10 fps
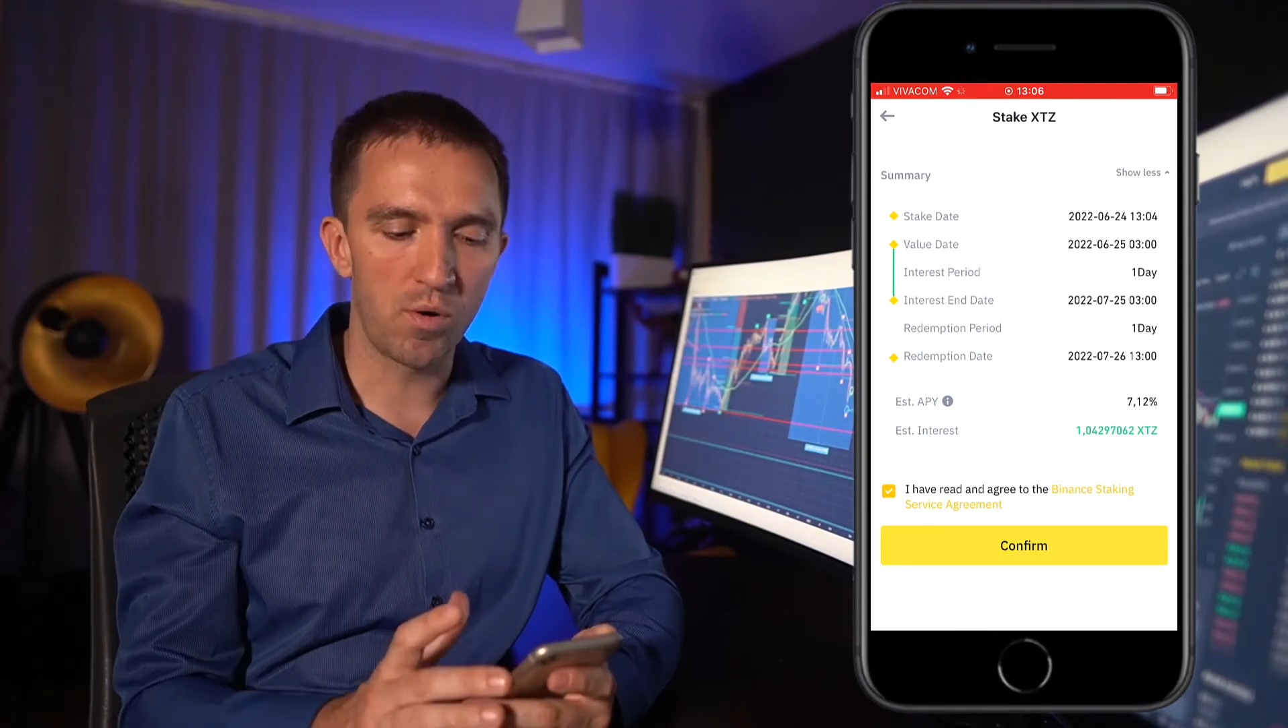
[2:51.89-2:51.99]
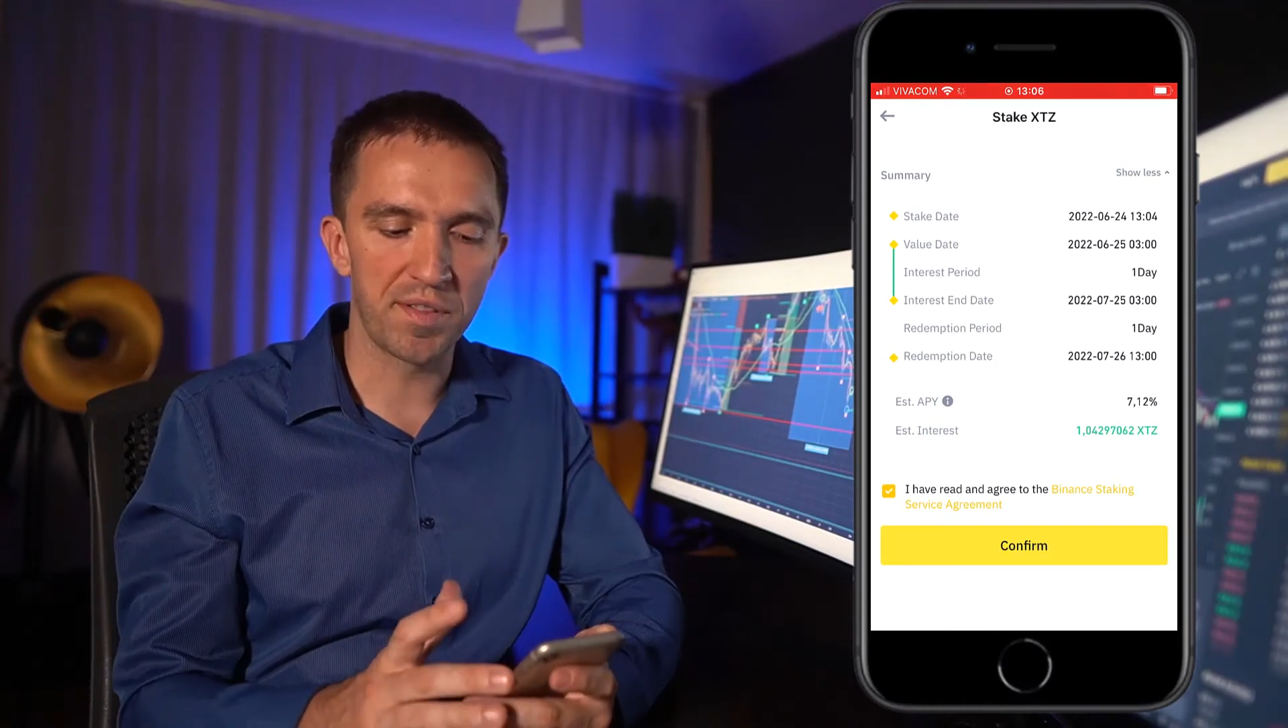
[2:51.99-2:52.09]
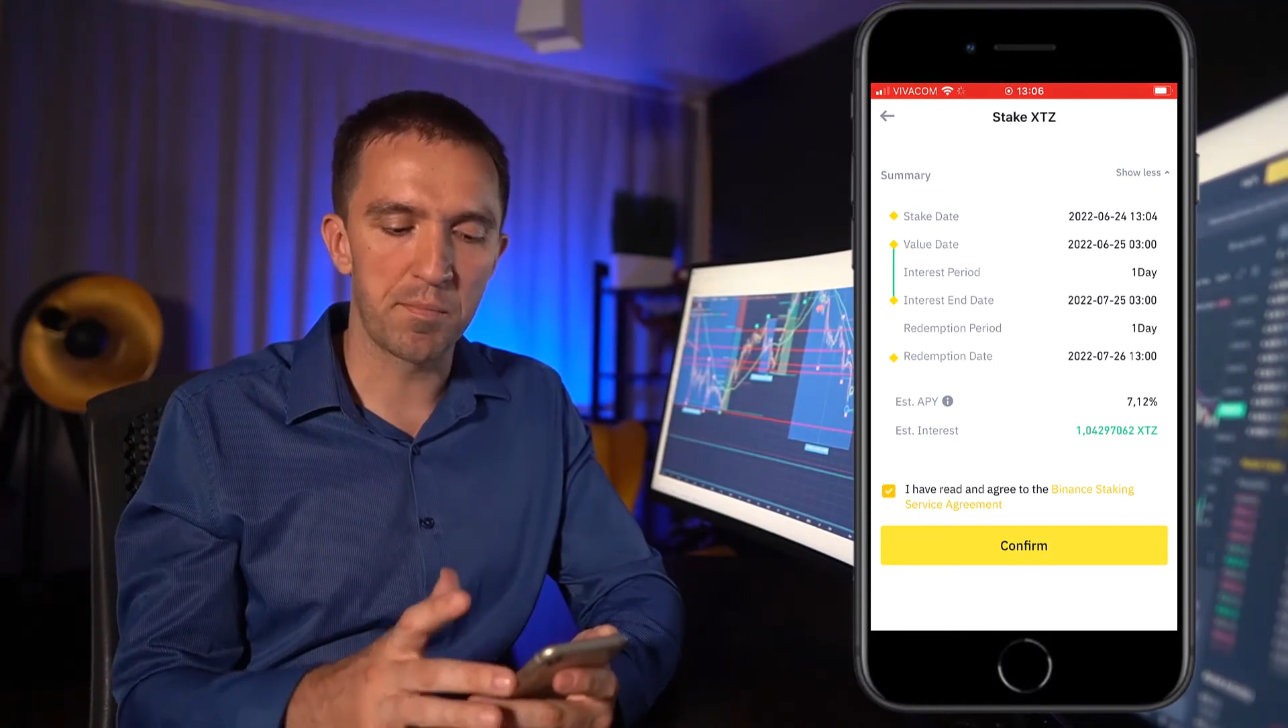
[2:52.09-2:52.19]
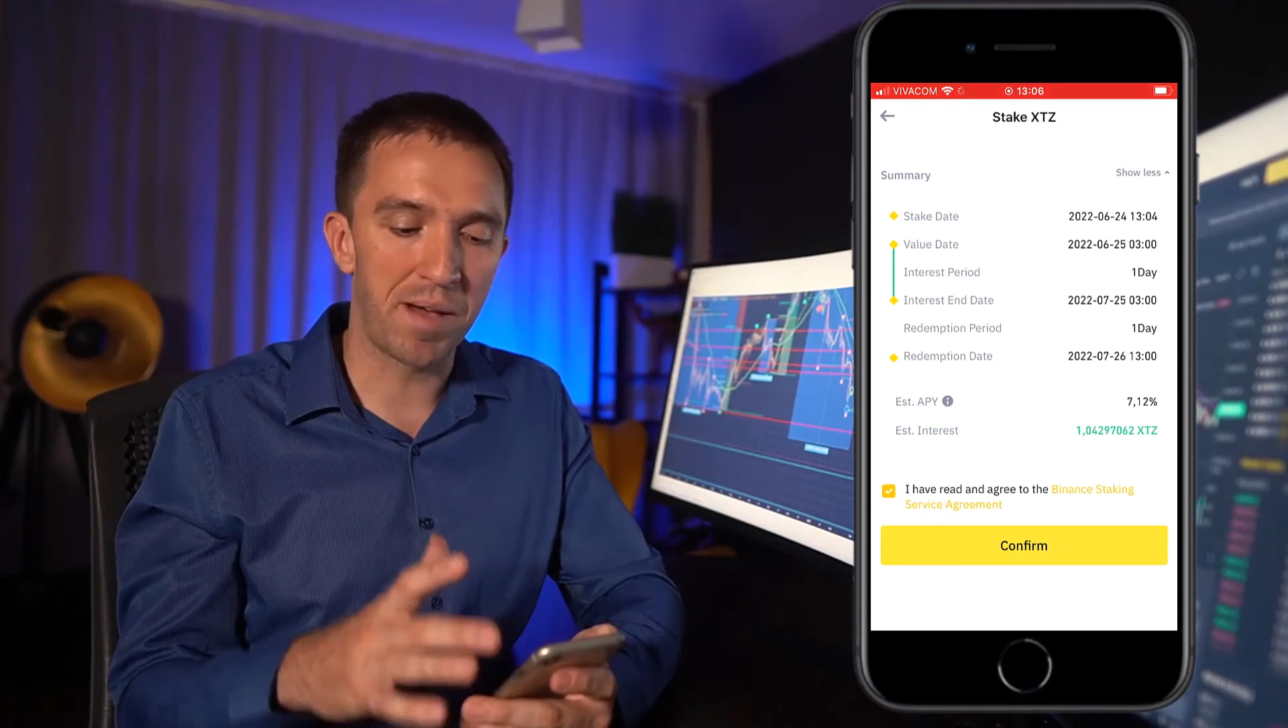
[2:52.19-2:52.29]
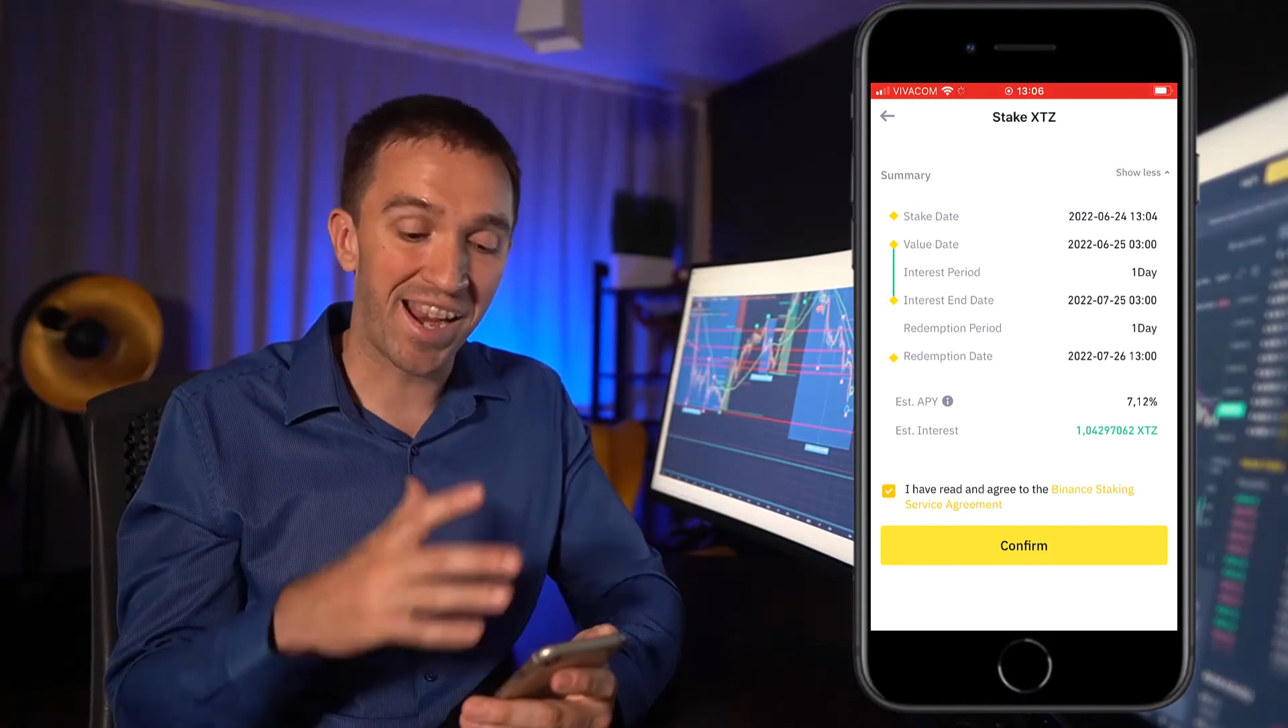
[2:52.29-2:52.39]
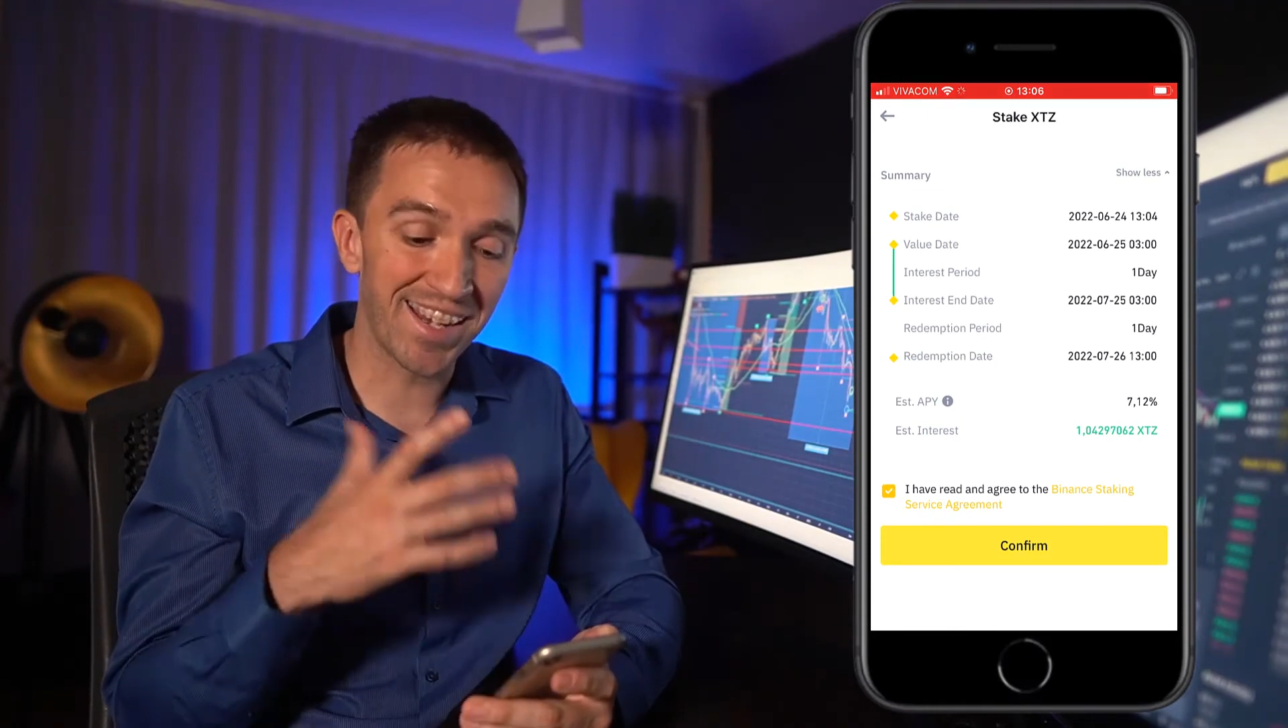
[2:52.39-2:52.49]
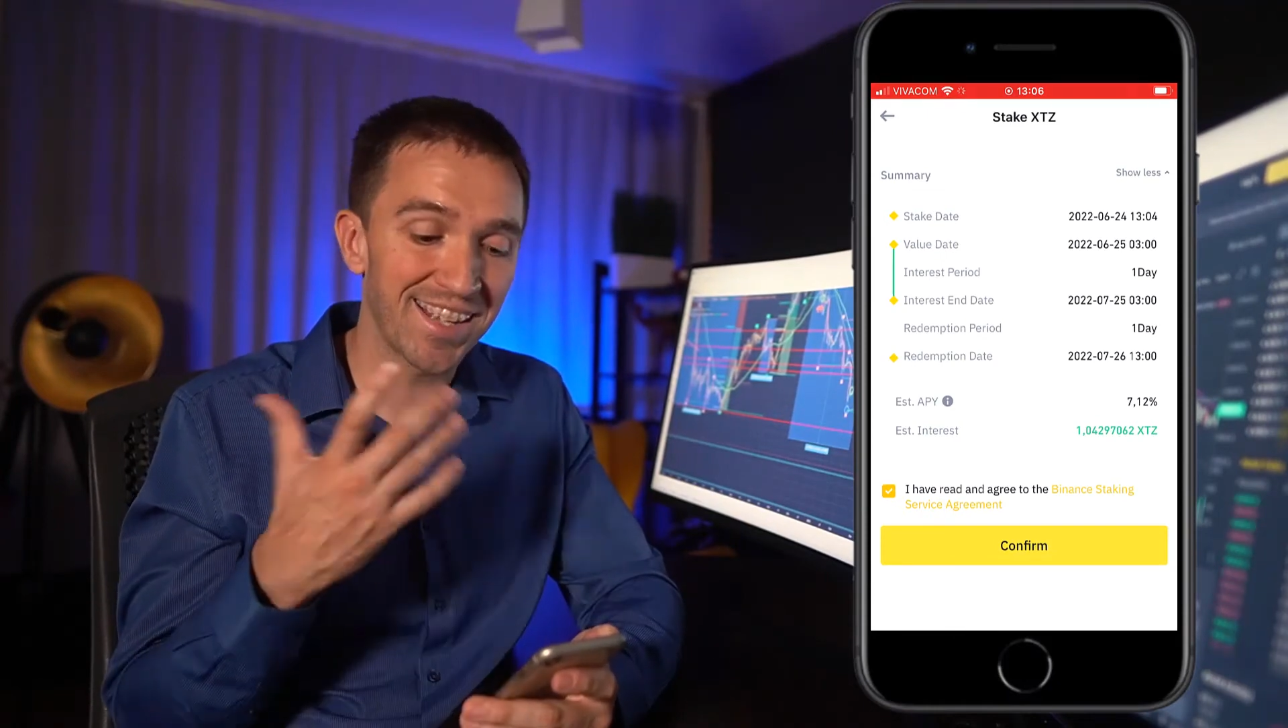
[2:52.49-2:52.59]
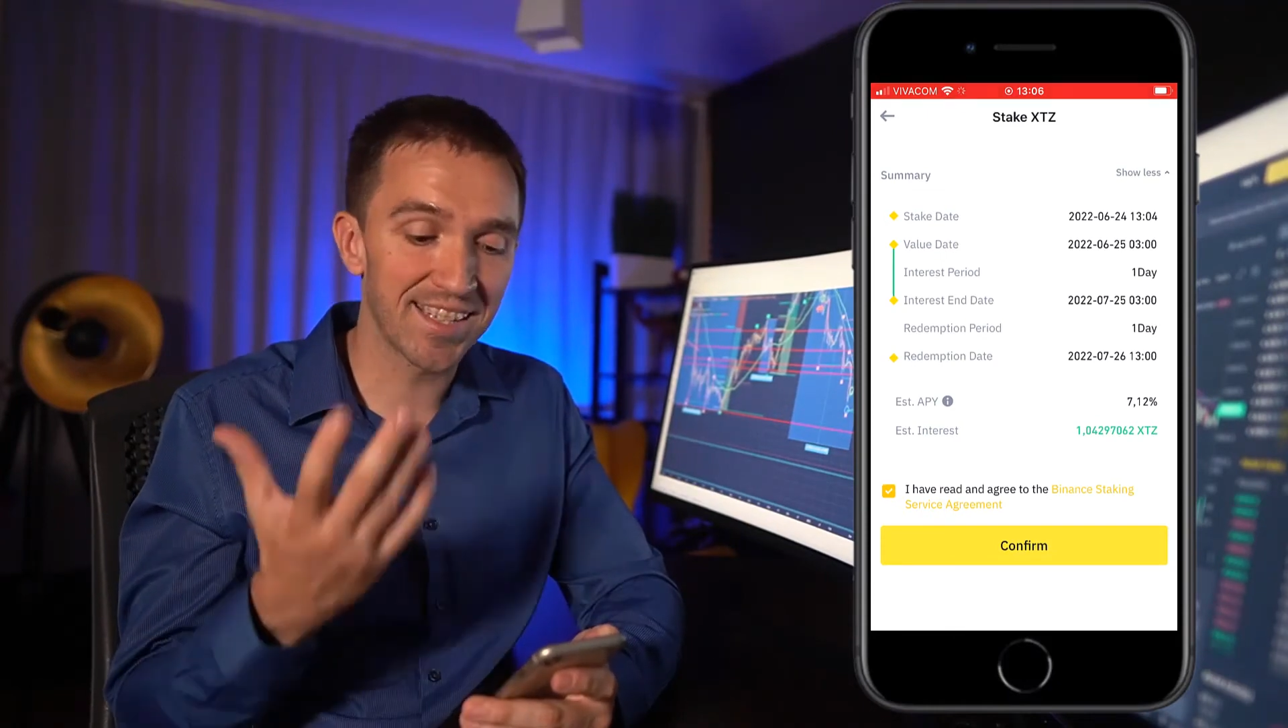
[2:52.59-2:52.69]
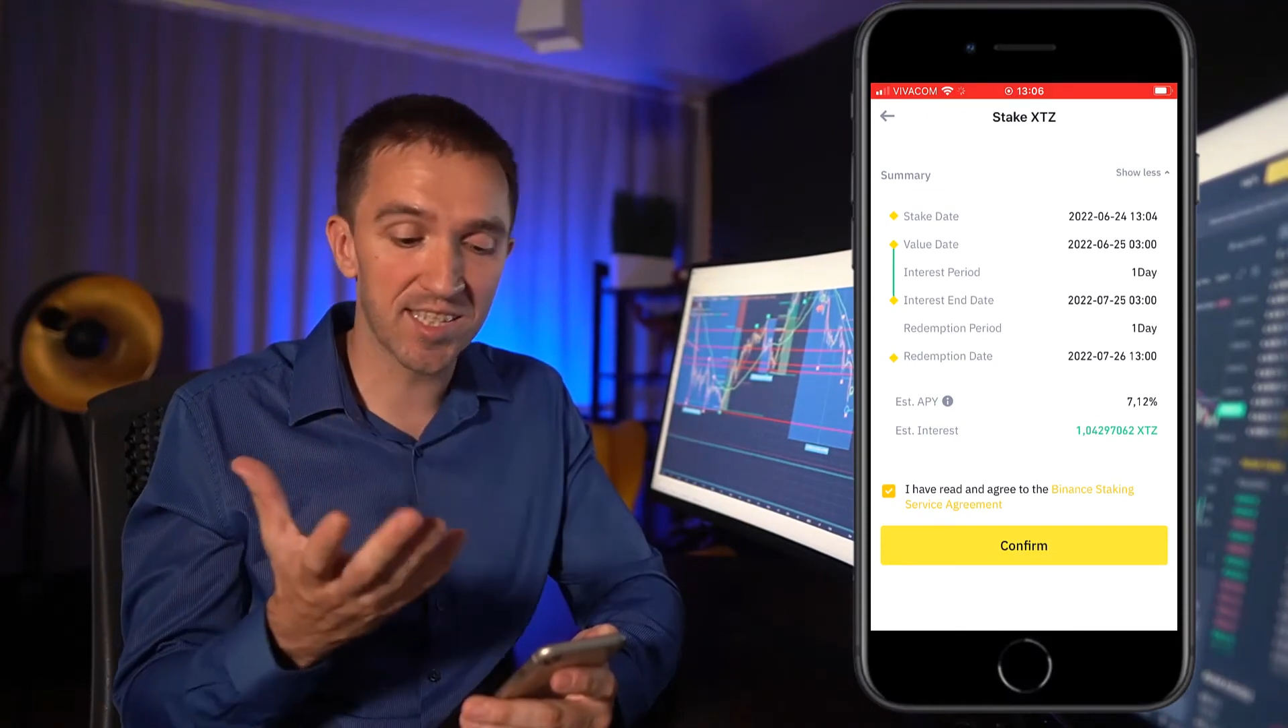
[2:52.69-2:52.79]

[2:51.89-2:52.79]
or the Binance